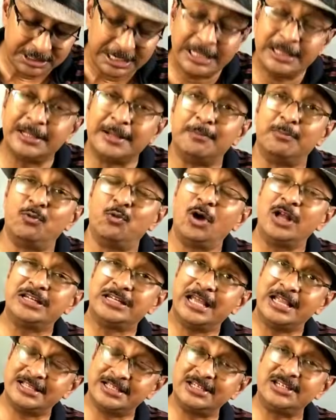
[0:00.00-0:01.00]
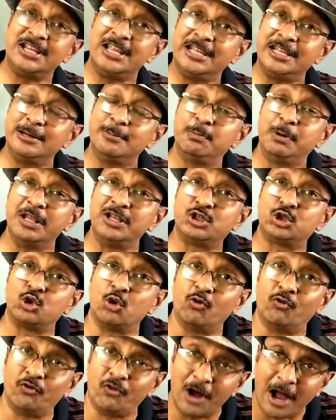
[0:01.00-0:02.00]
tell them what has taken place
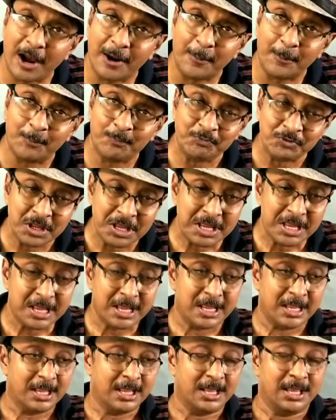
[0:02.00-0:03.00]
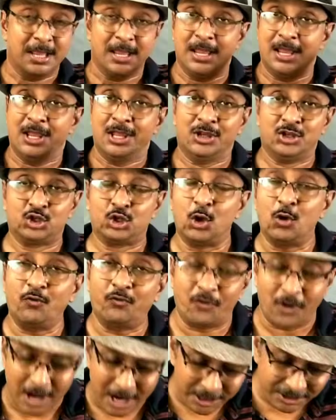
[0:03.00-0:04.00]
so far. So
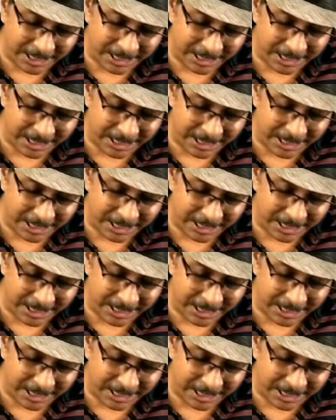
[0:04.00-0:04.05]
far